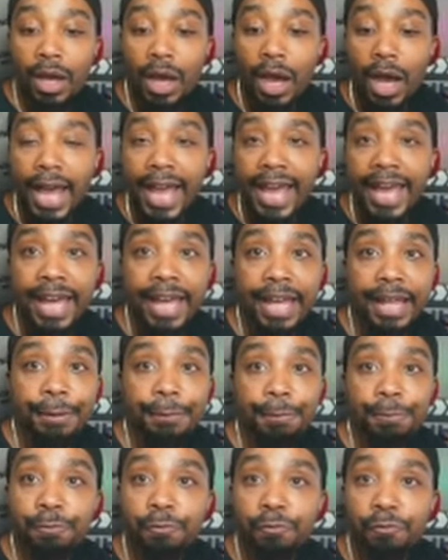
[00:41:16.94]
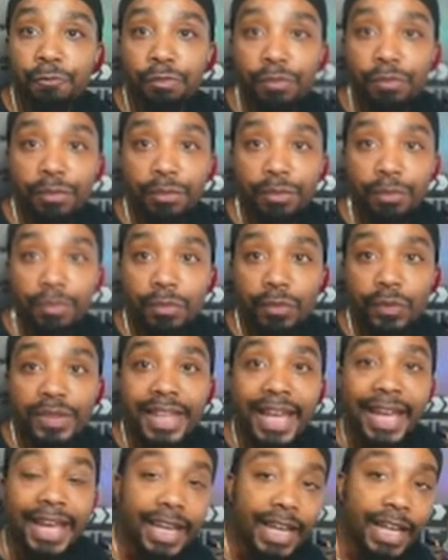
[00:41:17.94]
And
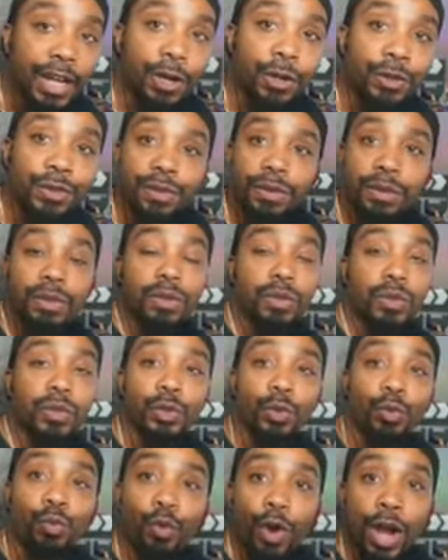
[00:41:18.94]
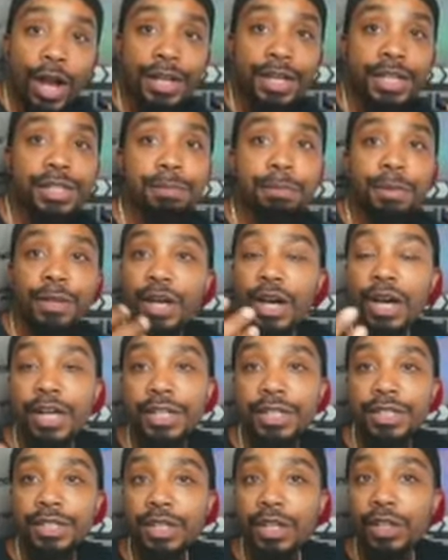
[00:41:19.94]
they hear the ruckus
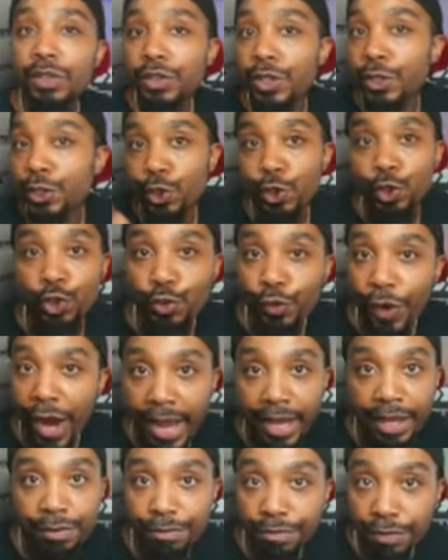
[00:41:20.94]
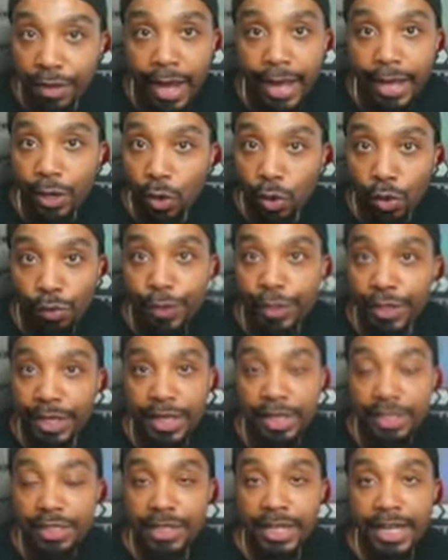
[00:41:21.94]
because there's a dragon flying over
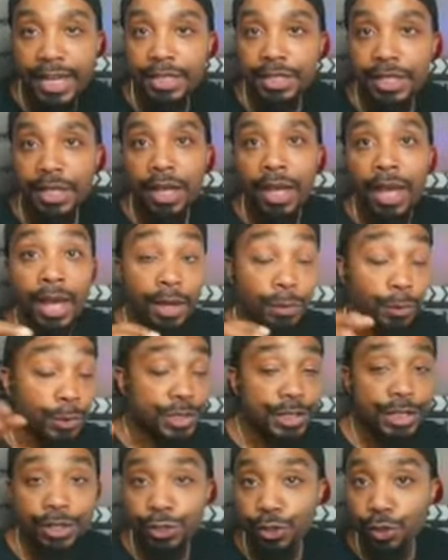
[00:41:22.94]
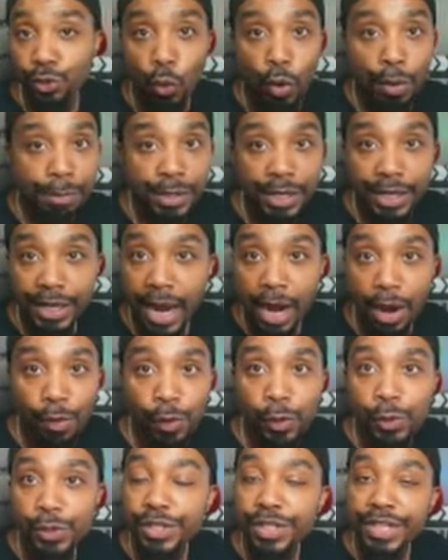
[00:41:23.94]
King's Landing. We see the scorpion
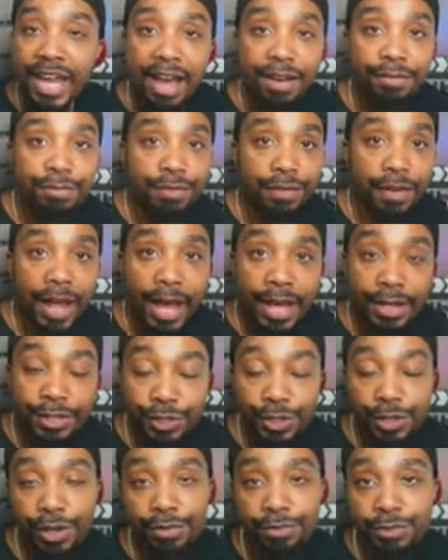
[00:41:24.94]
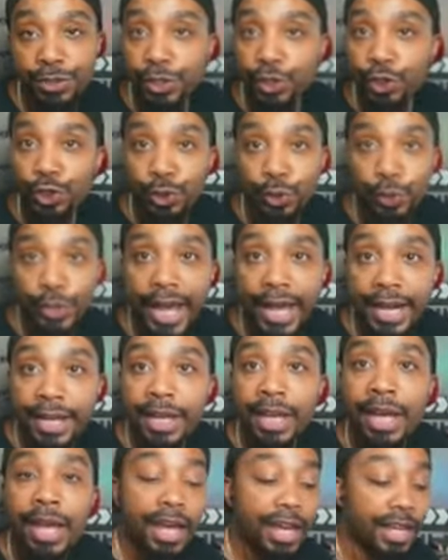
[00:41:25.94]
arrow is not fast enough to shoot at
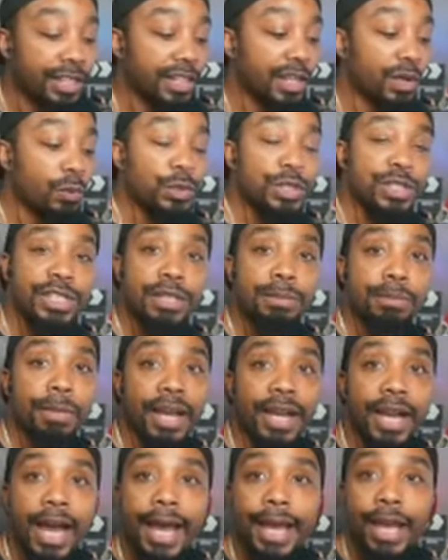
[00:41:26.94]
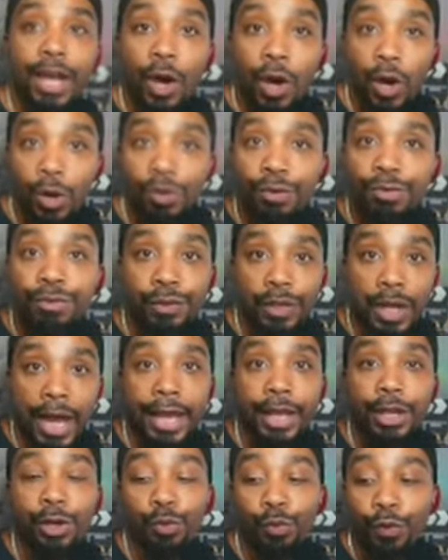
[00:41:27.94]
it. And then we see my guy all
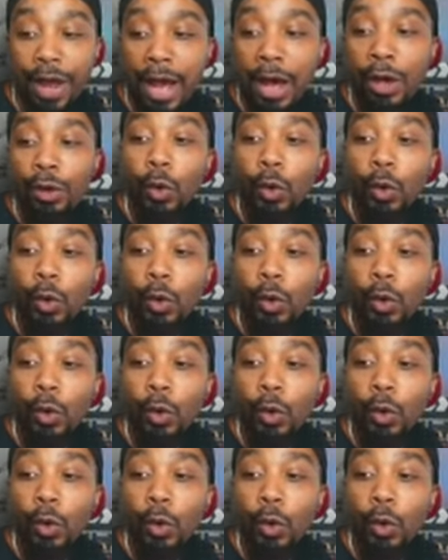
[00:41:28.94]
flying around